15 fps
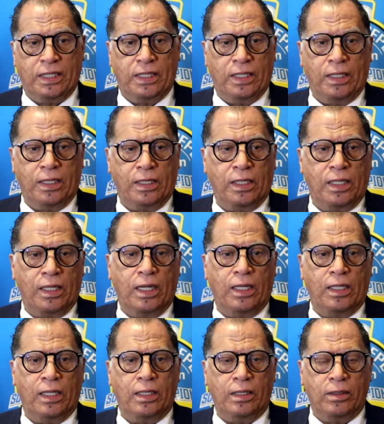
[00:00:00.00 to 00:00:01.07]

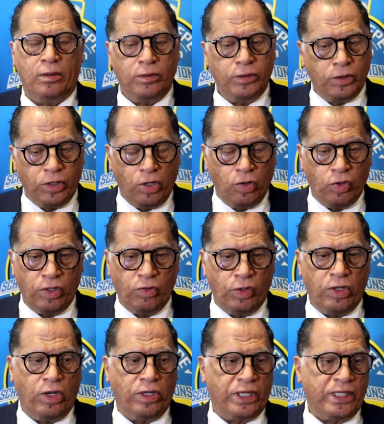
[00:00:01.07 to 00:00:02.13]
we
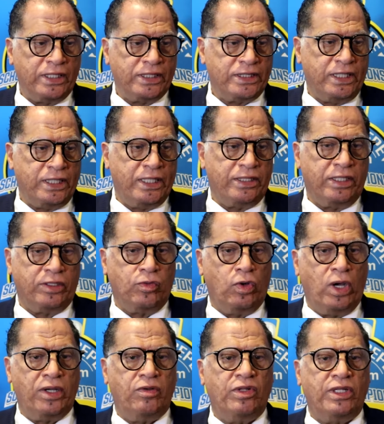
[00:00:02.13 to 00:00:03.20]
already said that
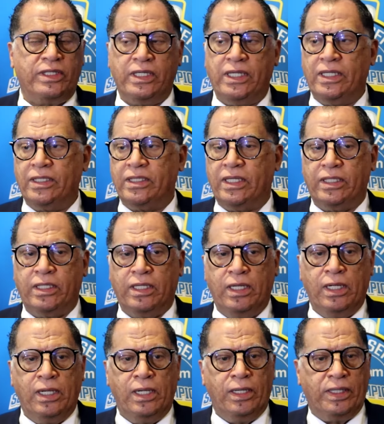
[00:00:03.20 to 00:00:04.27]
one of the things
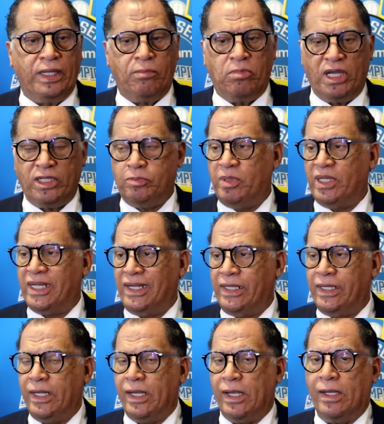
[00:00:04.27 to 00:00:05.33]
that must be
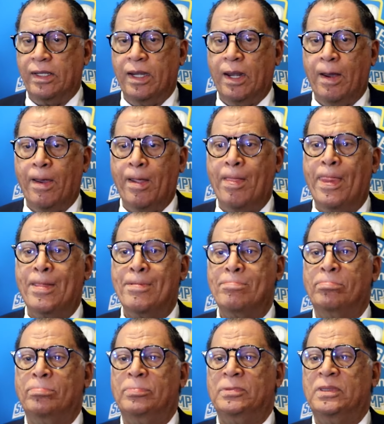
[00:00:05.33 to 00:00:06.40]
clear,
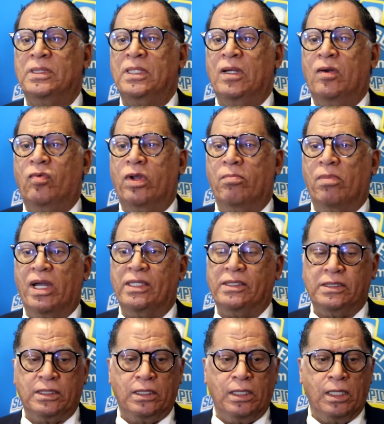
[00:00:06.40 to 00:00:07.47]
we
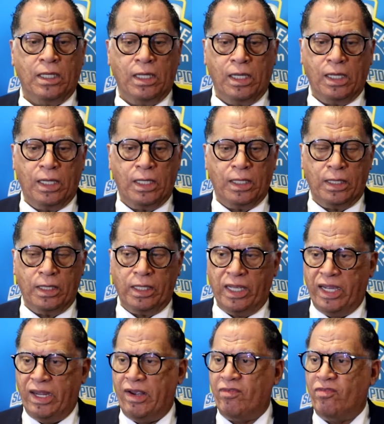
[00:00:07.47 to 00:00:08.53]
must
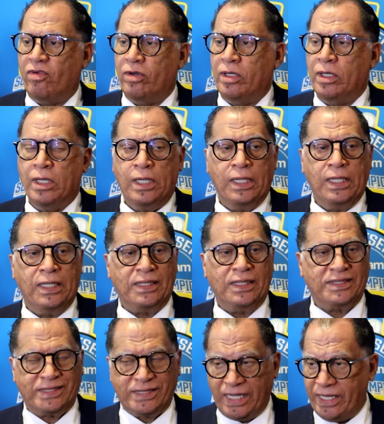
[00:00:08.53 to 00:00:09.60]
have
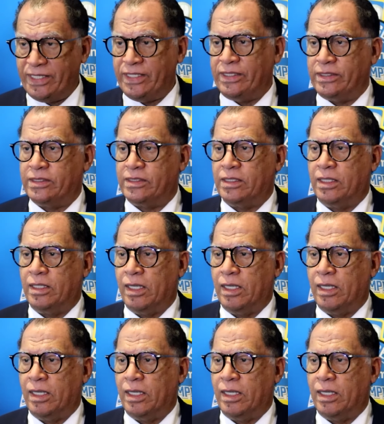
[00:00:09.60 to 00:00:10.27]
standards.